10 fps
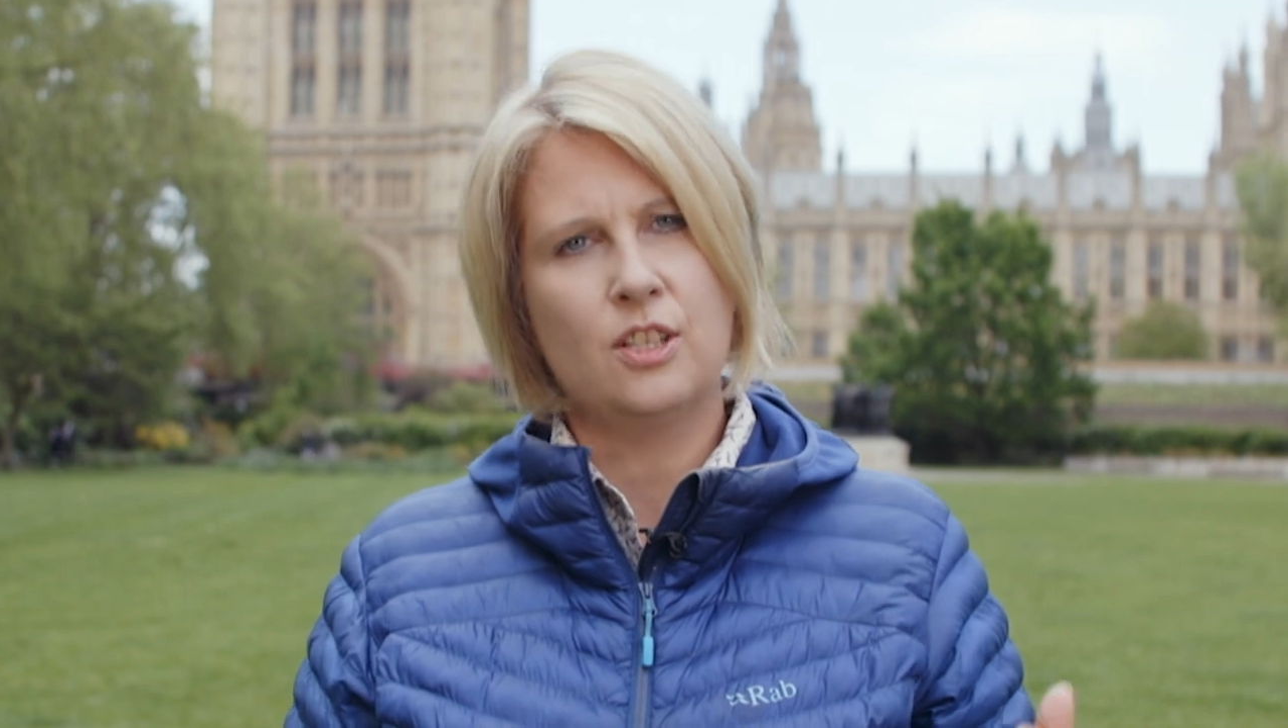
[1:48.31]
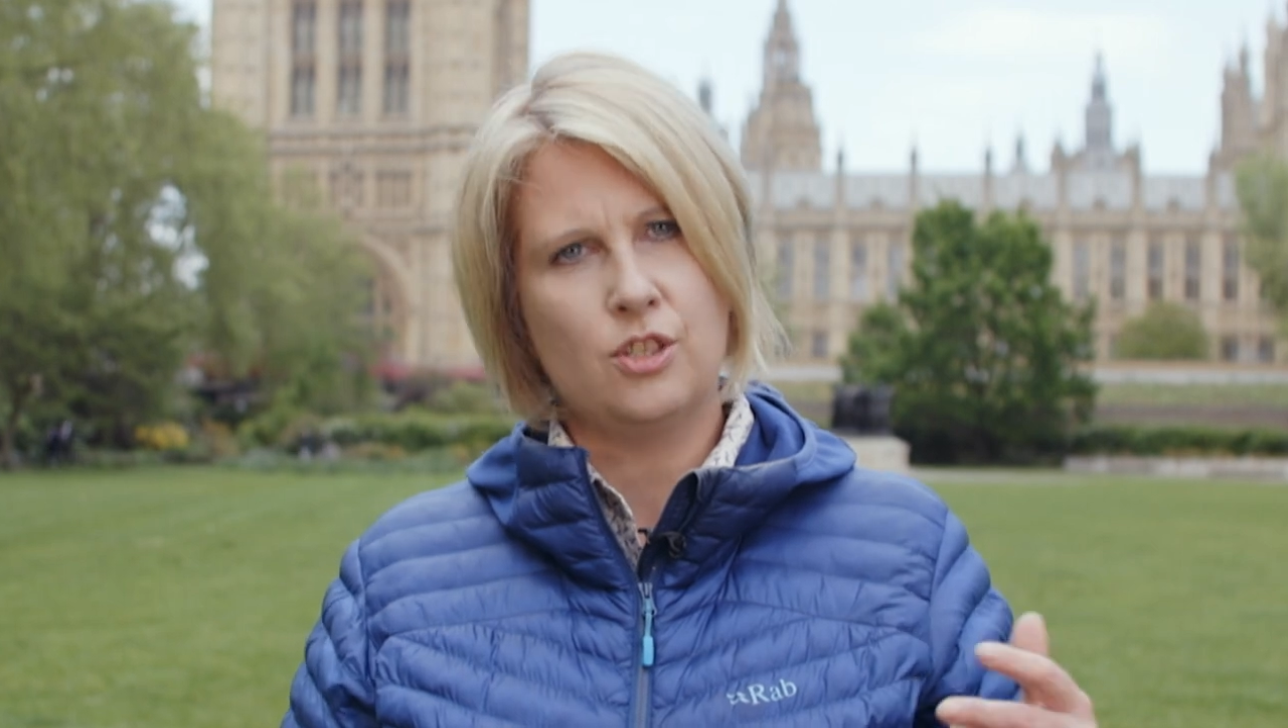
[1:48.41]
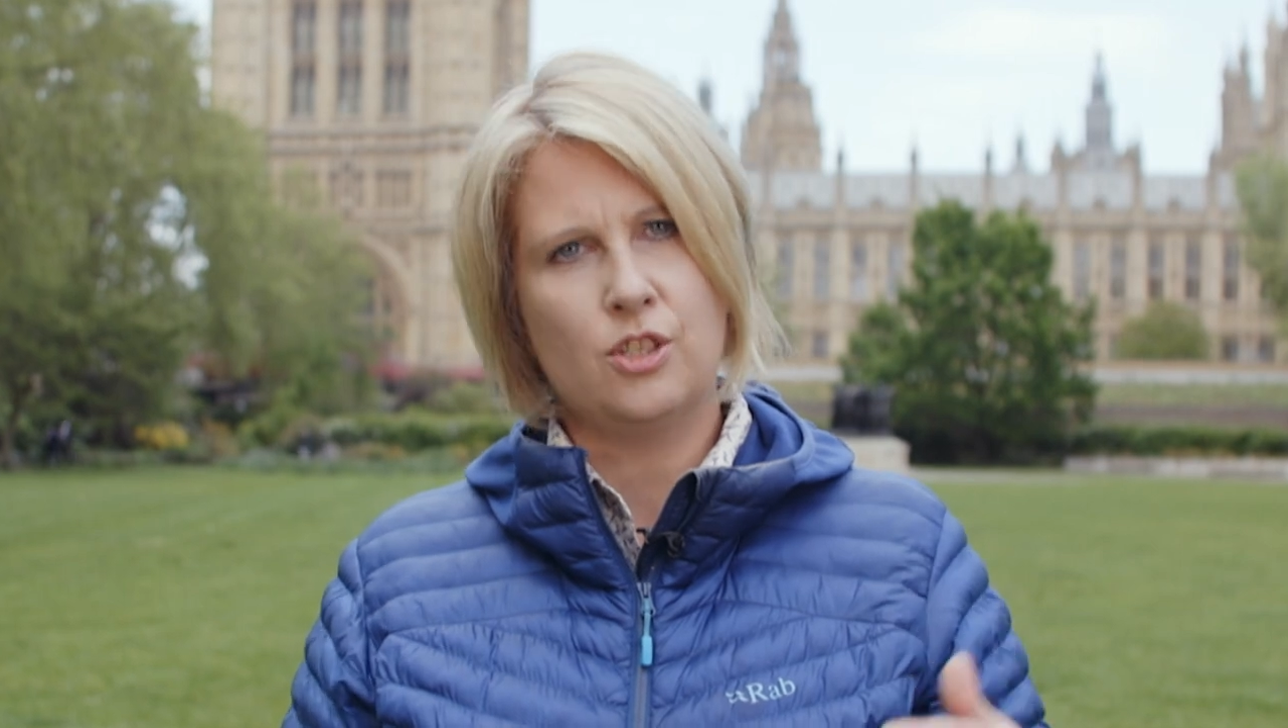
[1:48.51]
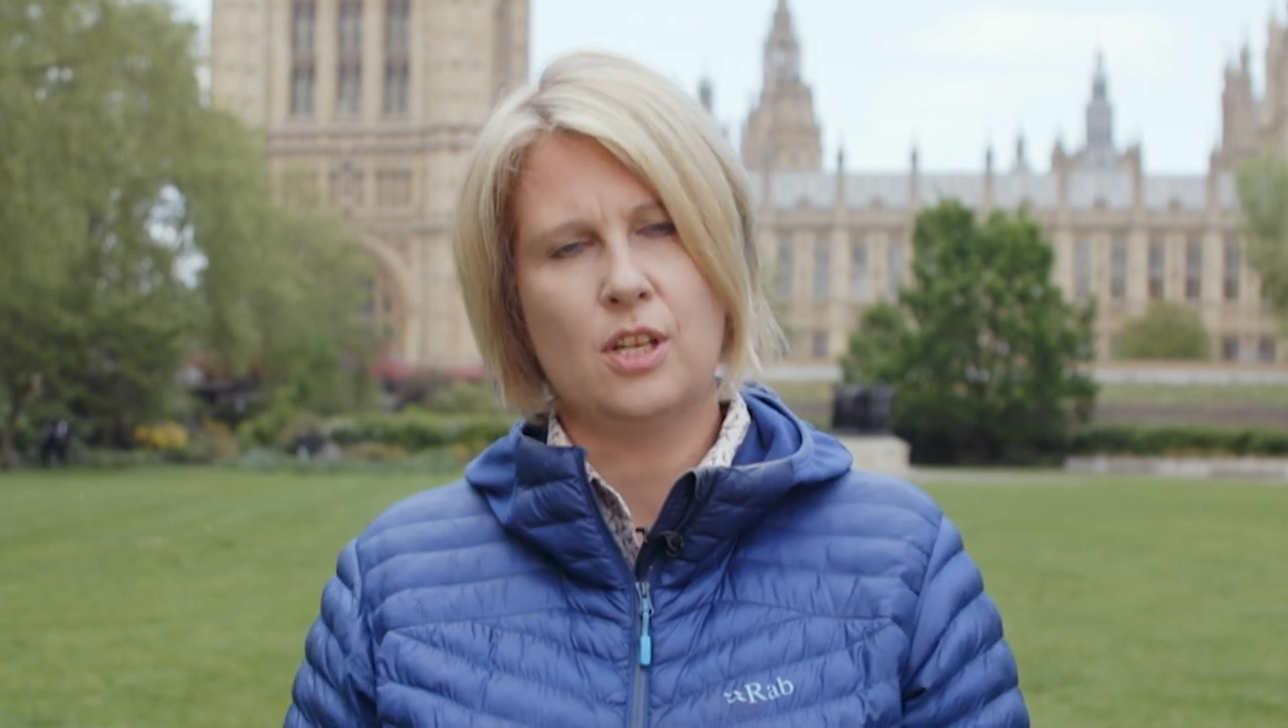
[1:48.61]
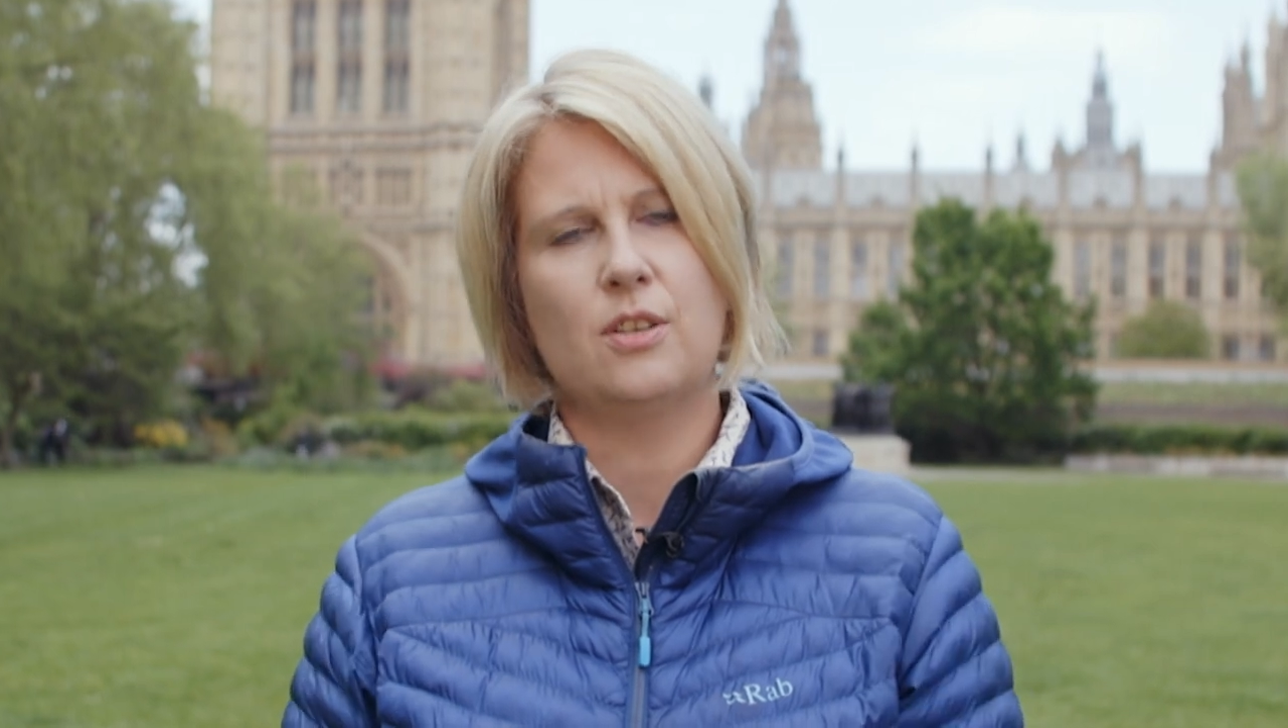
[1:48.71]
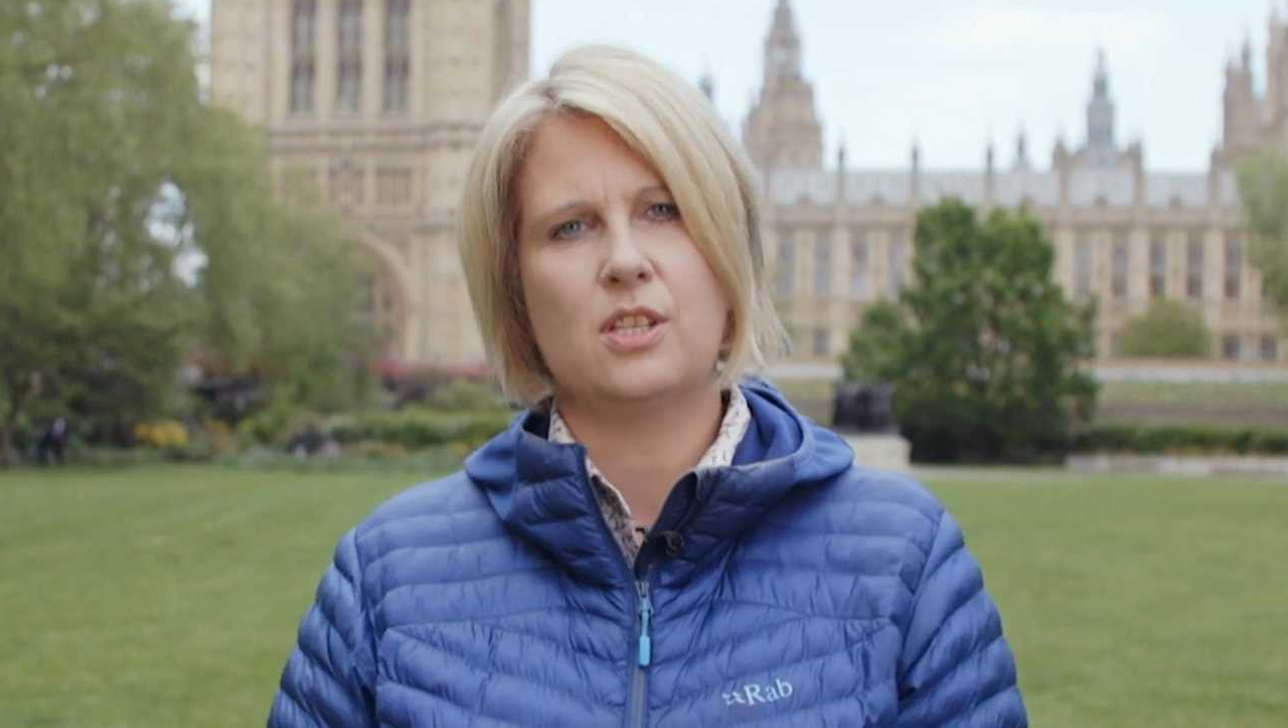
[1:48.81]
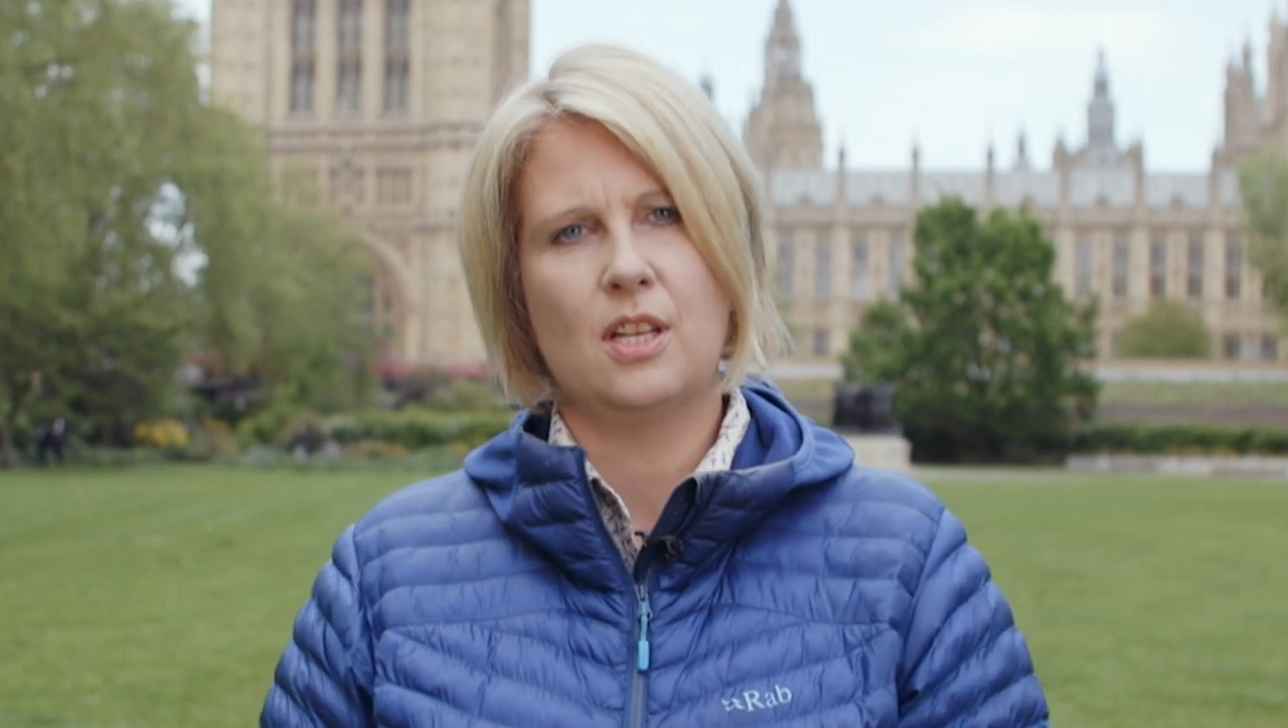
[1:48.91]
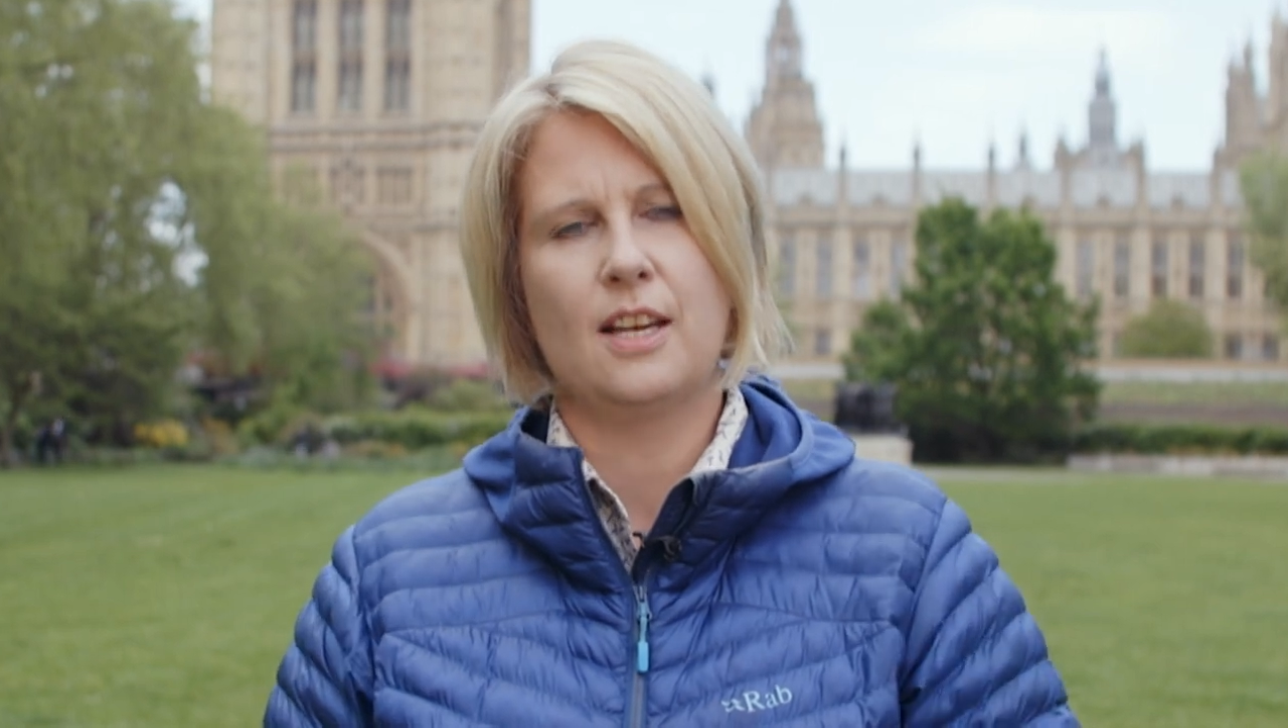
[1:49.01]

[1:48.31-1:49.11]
introduced the